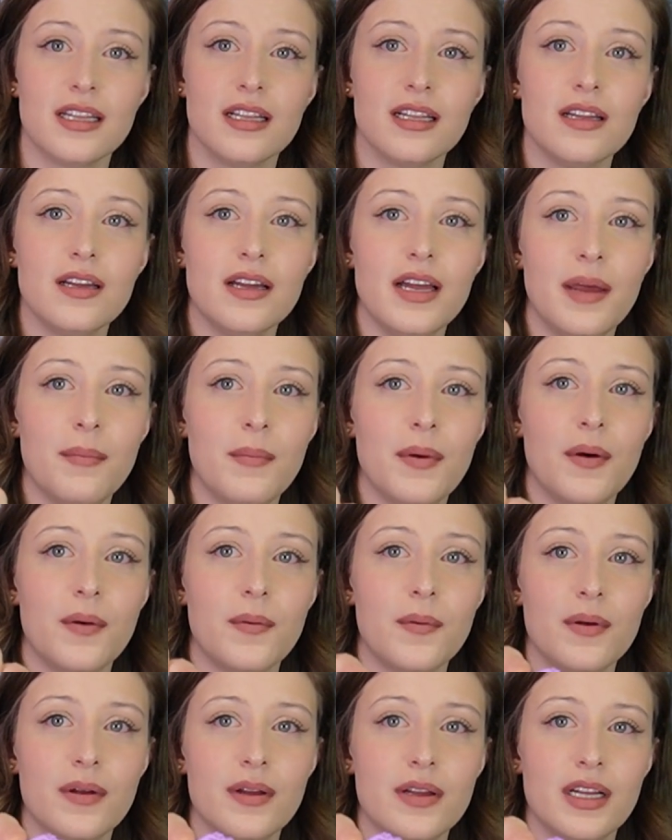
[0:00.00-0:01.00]
a little
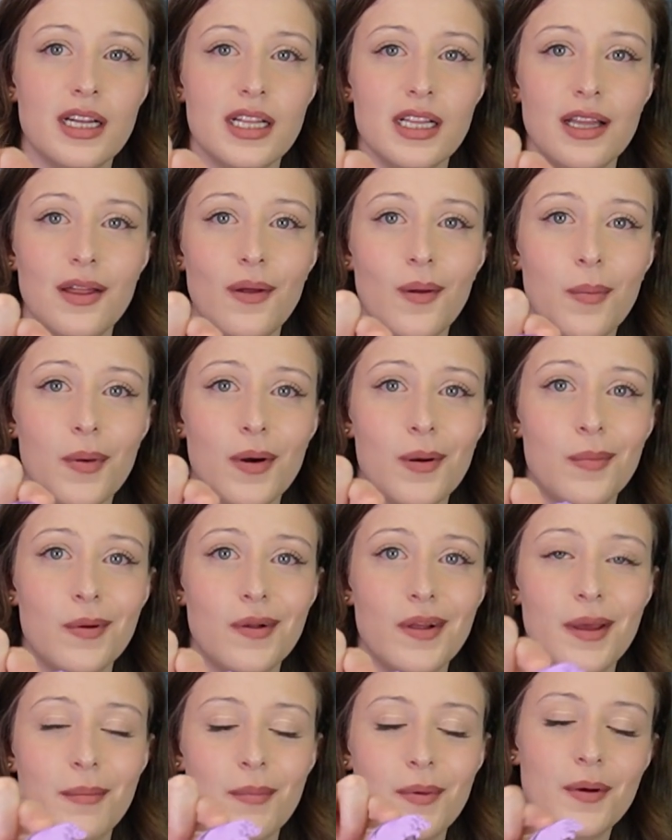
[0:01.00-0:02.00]
hippo, little purple
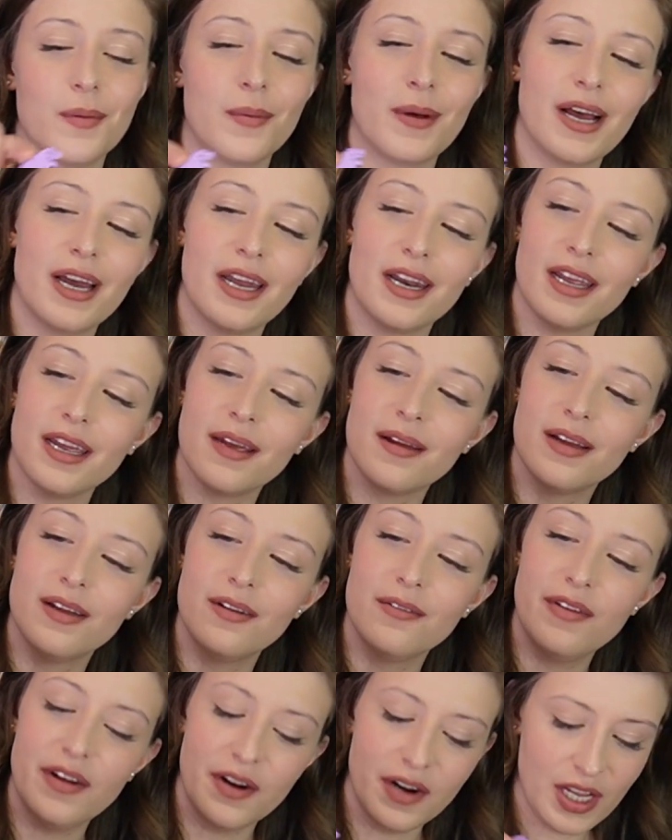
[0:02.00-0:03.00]
hippo body.
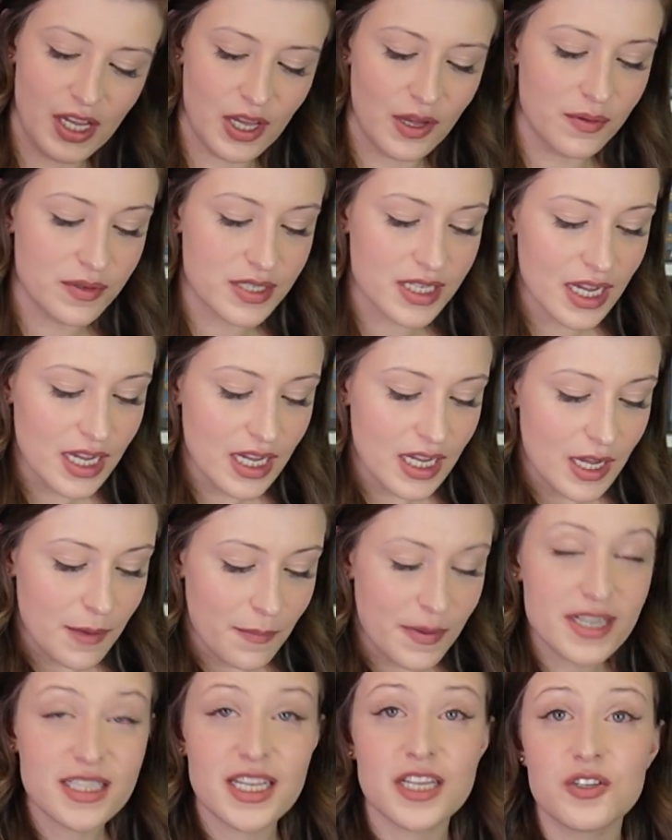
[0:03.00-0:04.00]
Very cute.
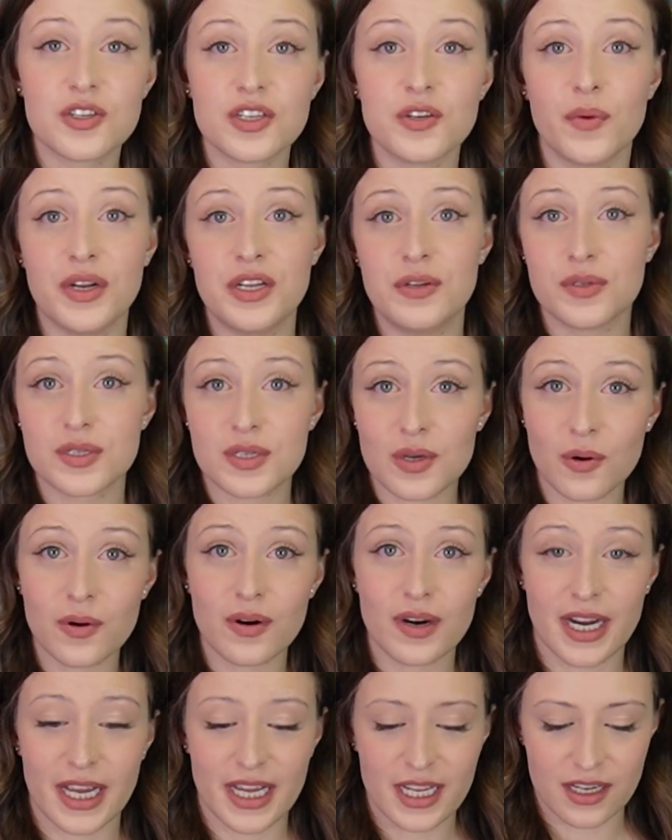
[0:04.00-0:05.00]
But essentially when you
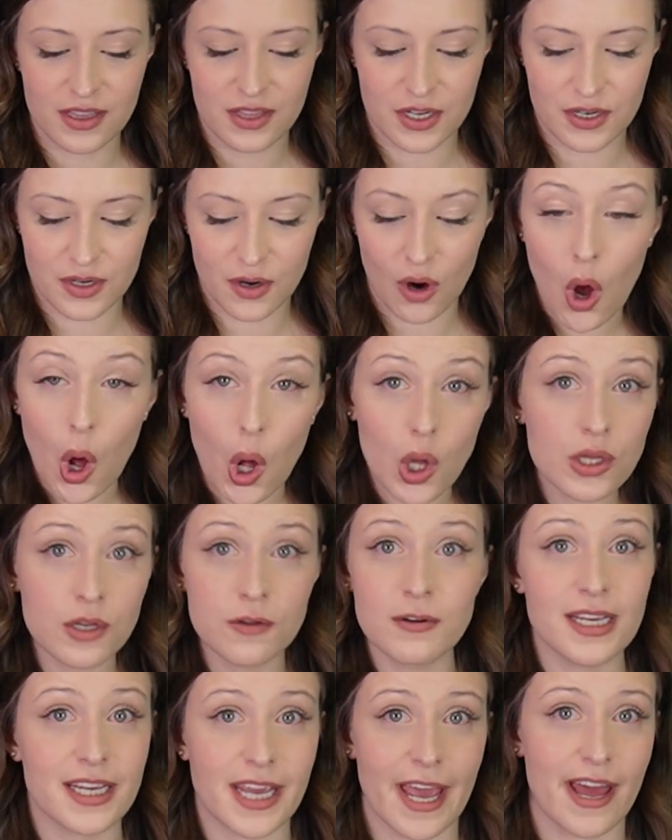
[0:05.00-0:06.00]
score it, they're all
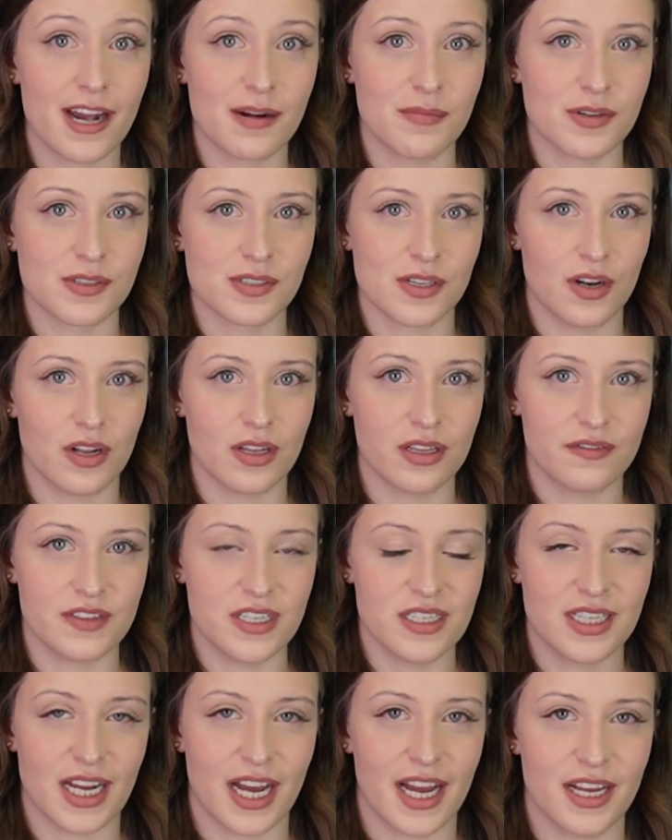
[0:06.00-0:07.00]
unique animals on all of
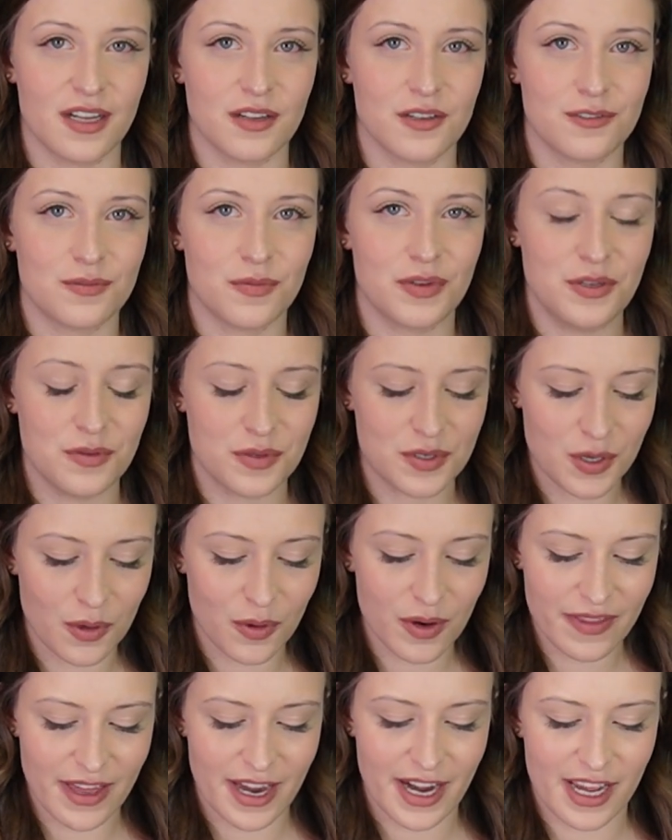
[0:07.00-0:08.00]
these tiles. When you
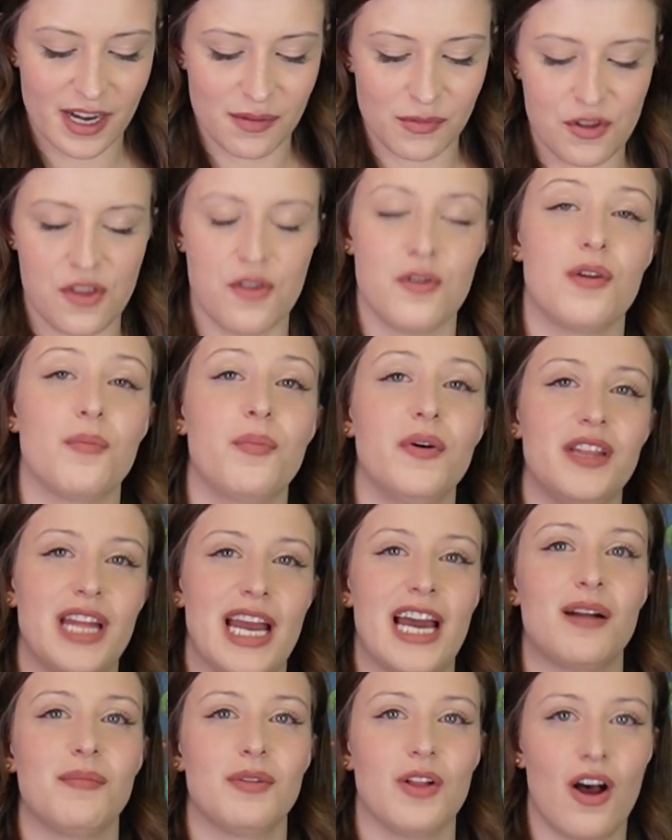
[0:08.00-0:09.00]
score that animal, you can put the
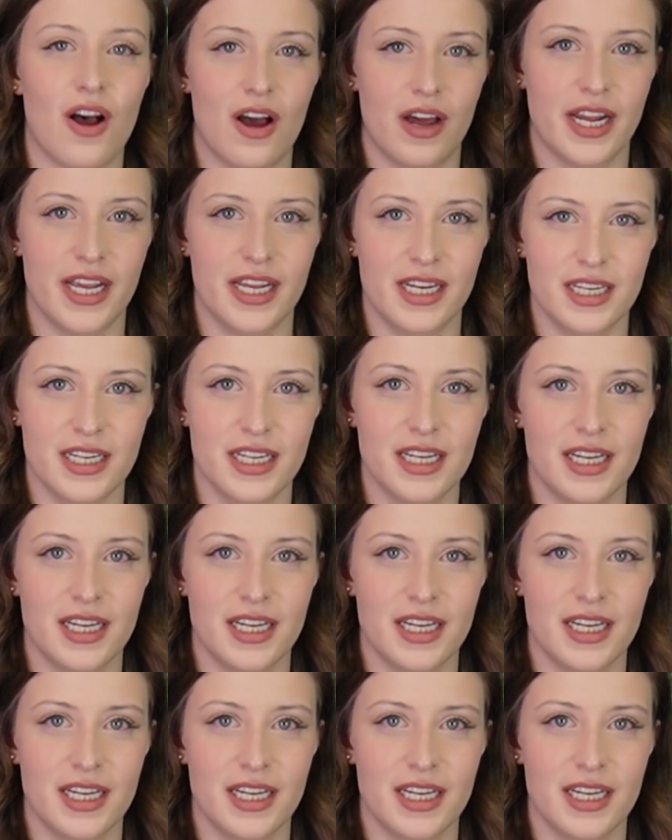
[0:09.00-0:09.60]
animal on it